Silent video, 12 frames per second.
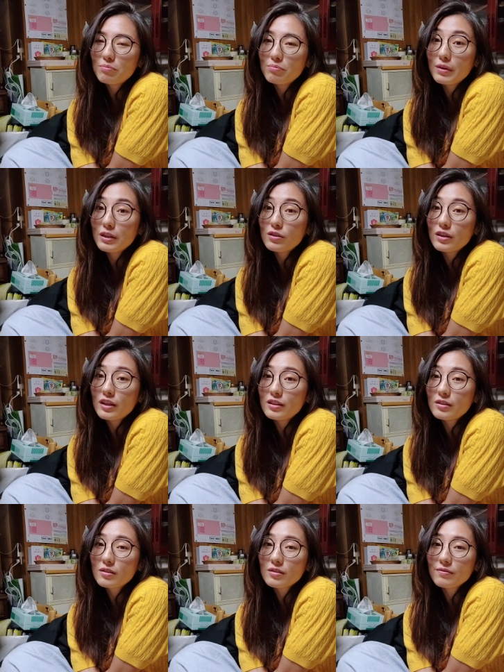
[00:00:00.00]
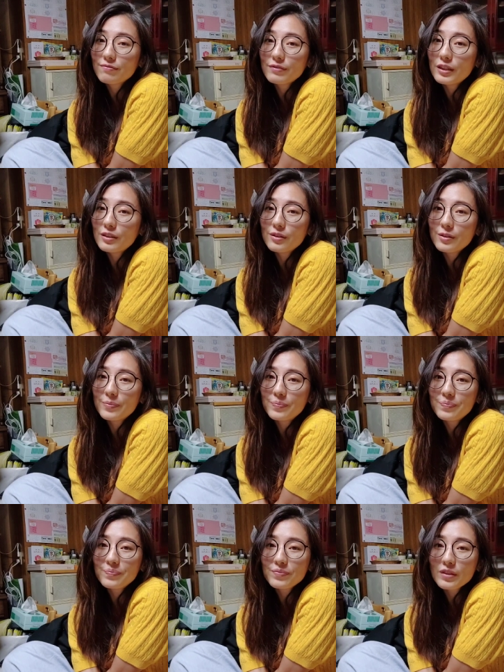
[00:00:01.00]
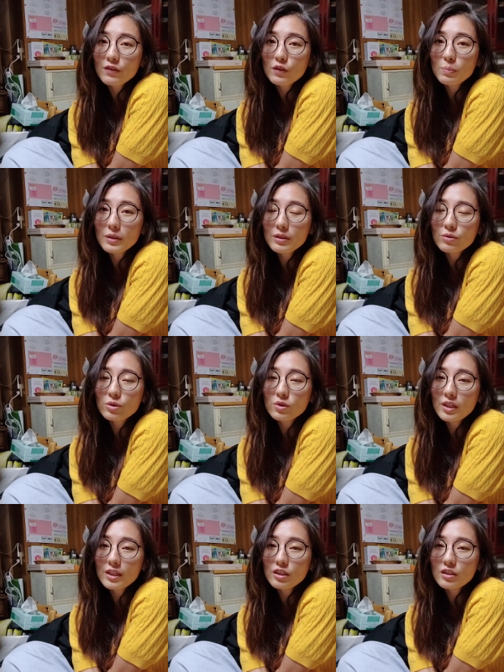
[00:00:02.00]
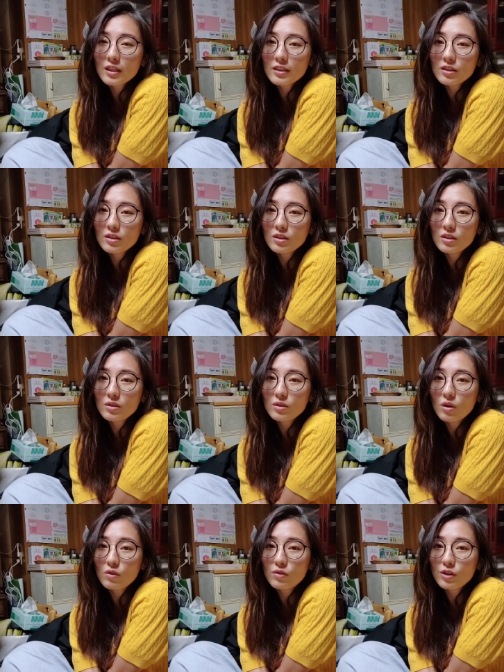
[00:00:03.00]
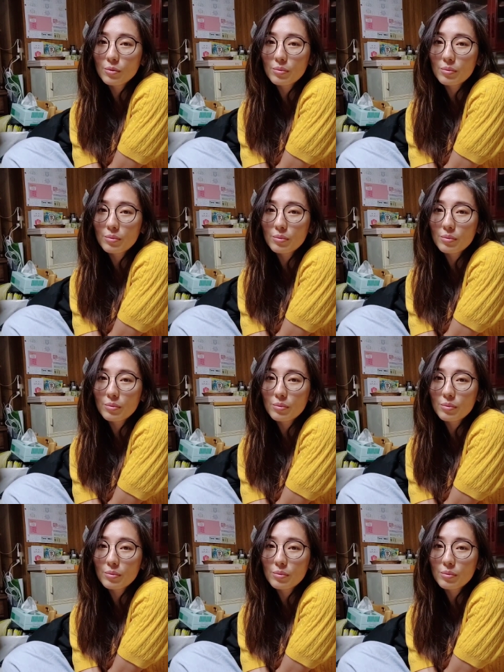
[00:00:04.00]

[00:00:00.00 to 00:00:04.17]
mayonnaise. No. If you play roulette, you tend to go for your